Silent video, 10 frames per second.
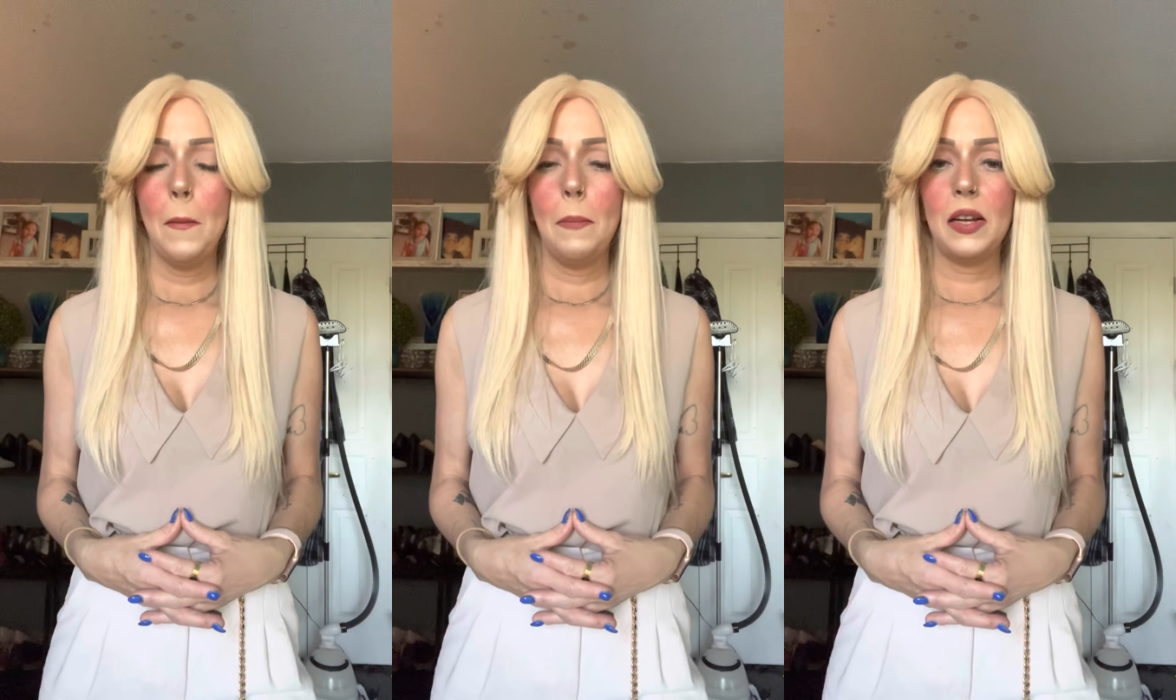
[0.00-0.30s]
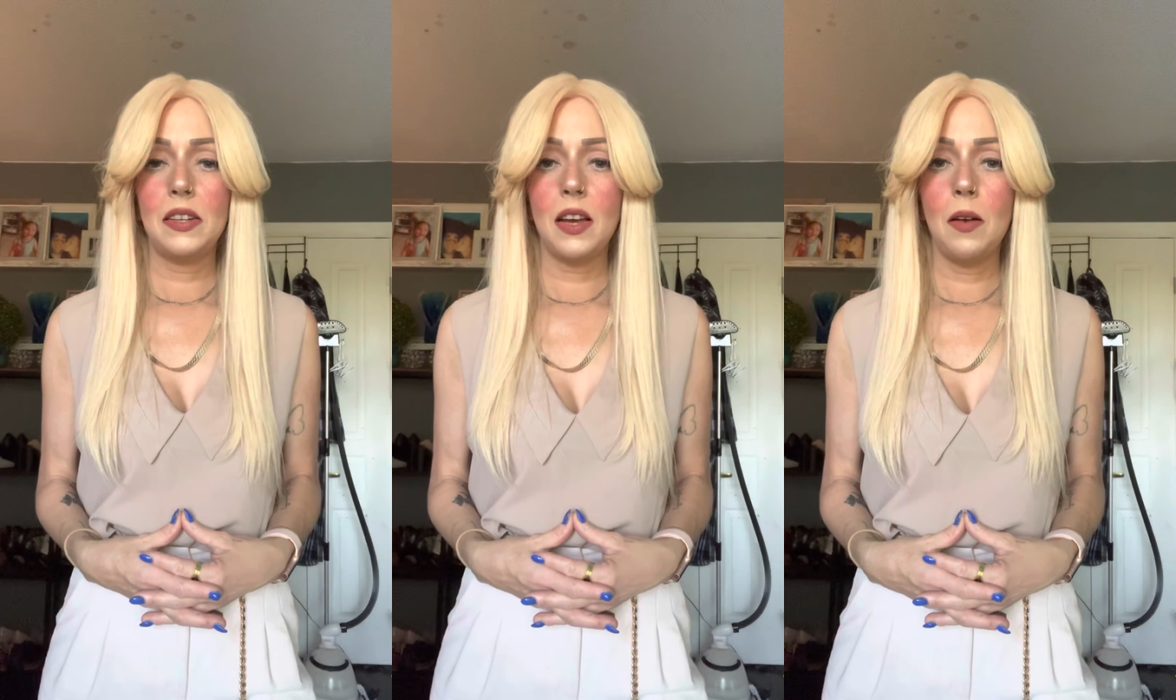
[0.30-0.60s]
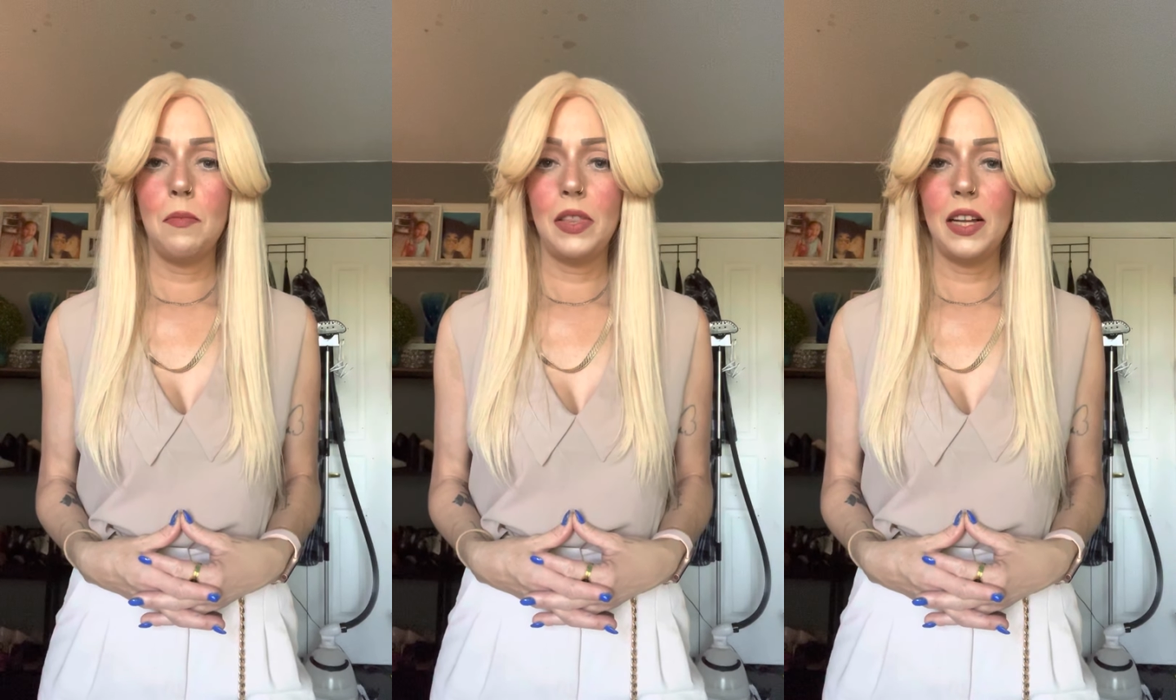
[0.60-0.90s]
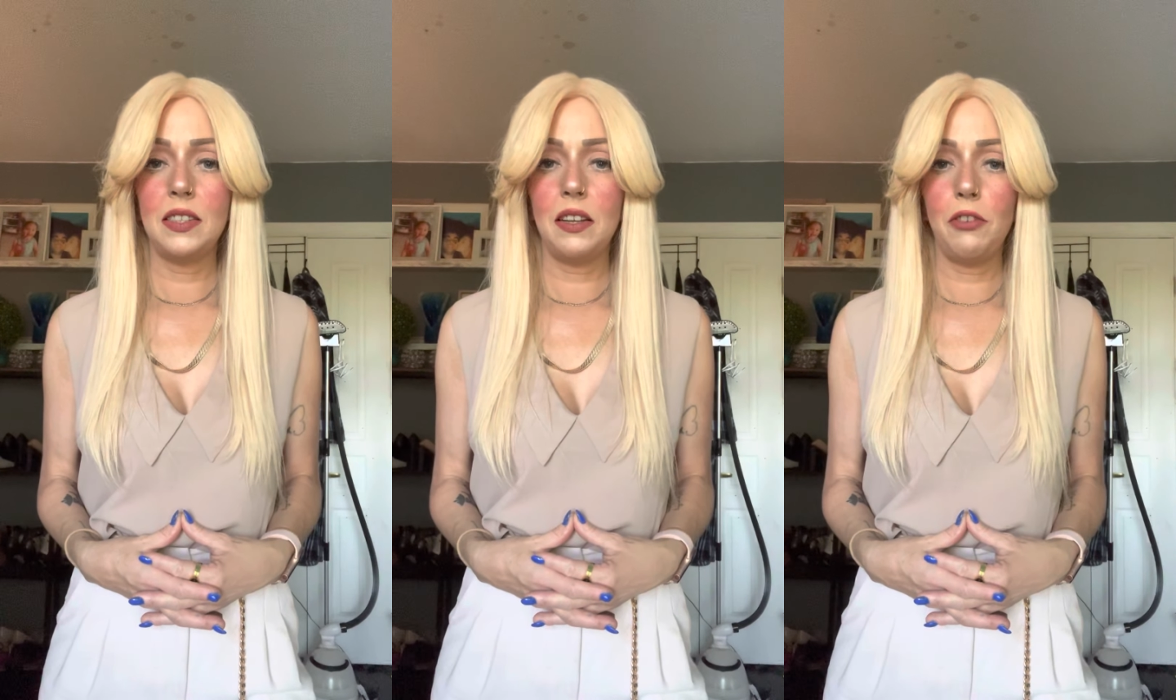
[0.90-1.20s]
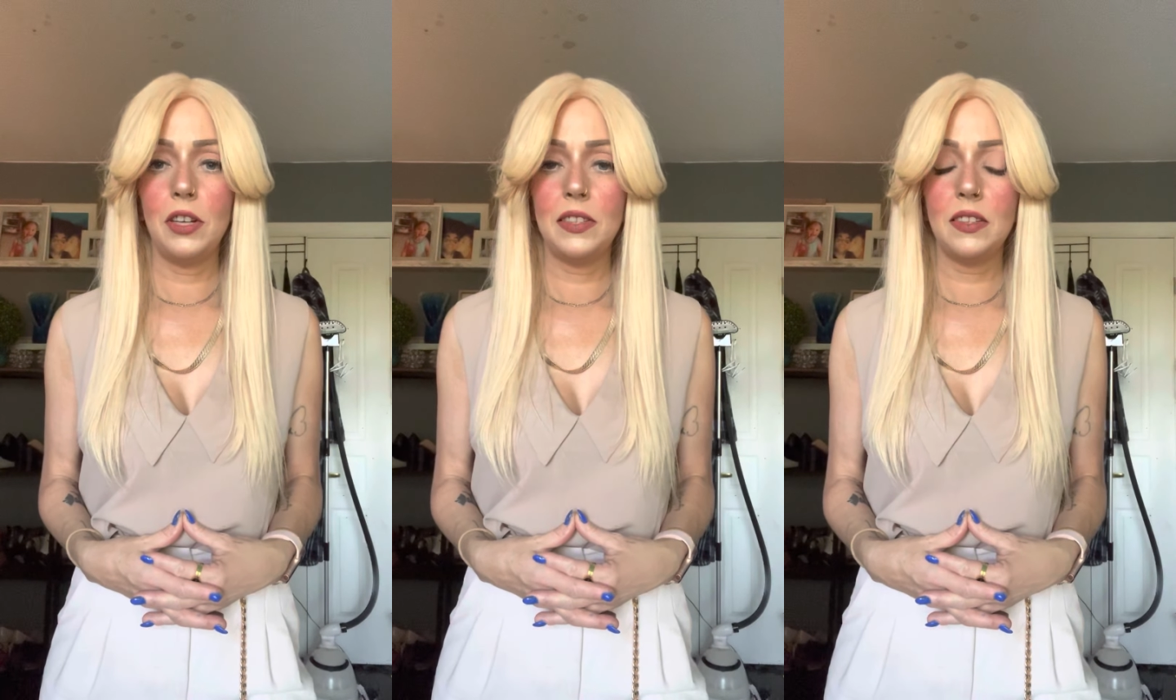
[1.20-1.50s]
But that's it
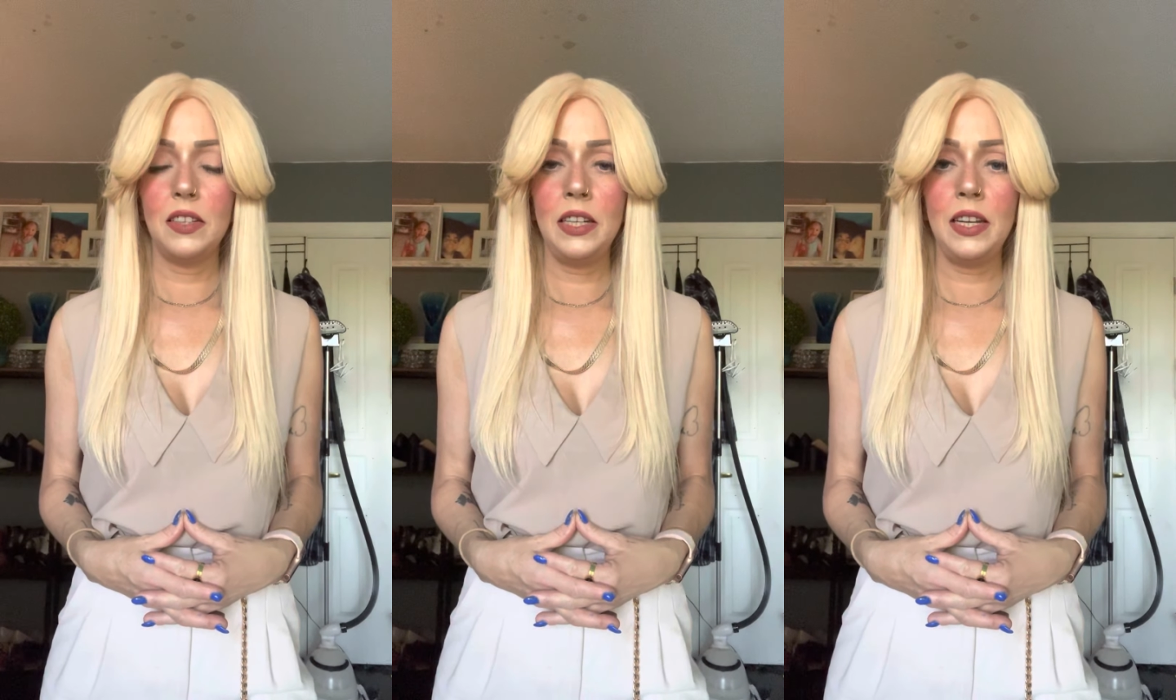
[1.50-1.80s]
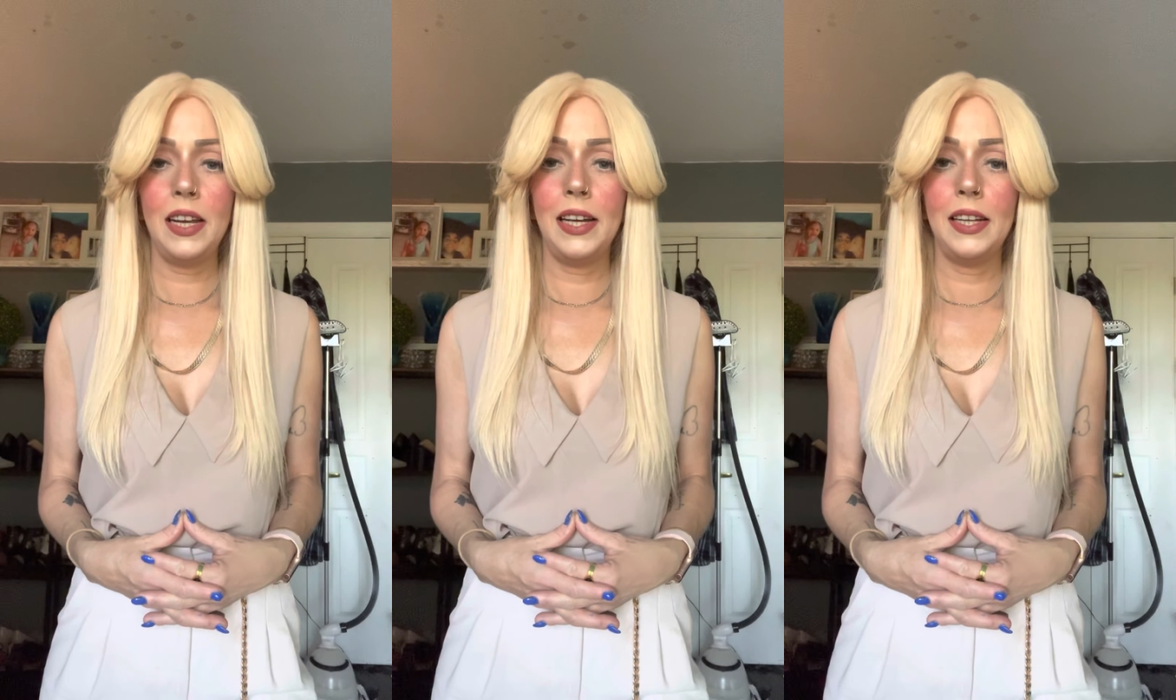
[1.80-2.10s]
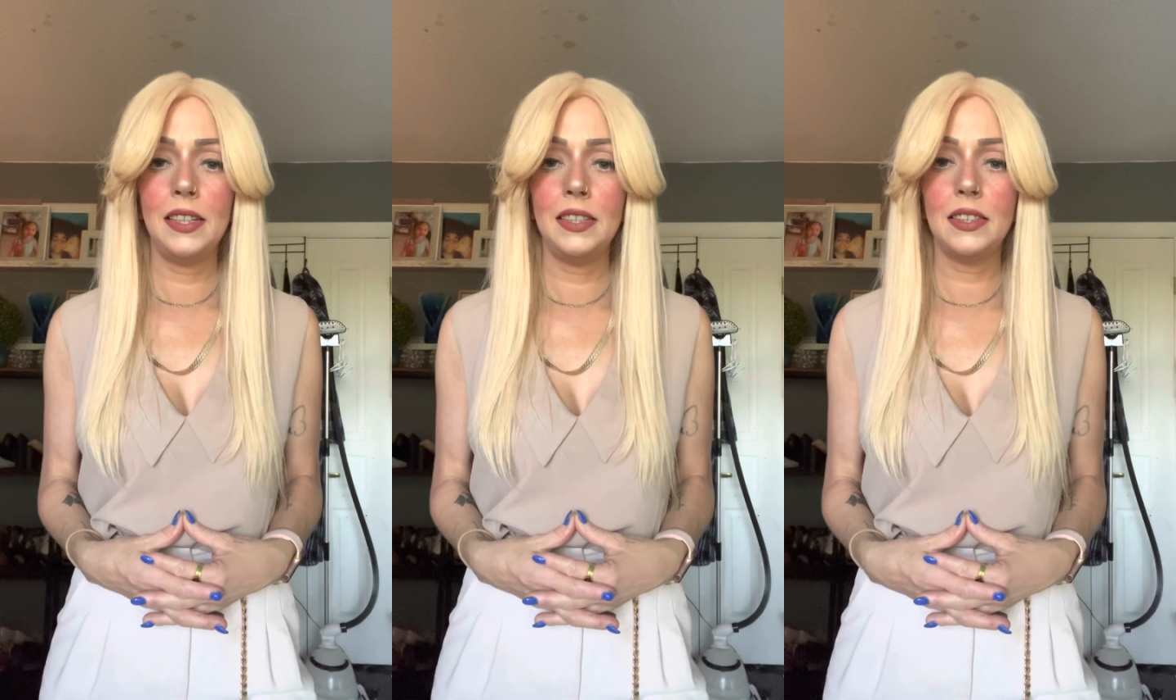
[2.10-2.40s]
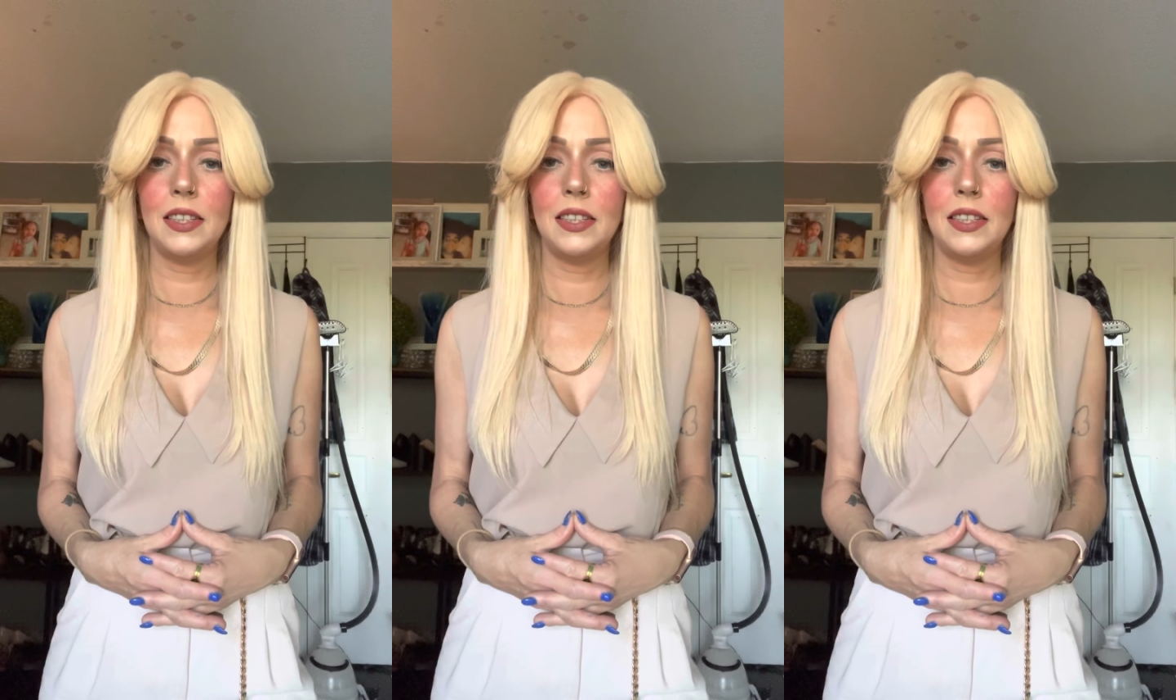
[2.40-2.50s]
for insulin, and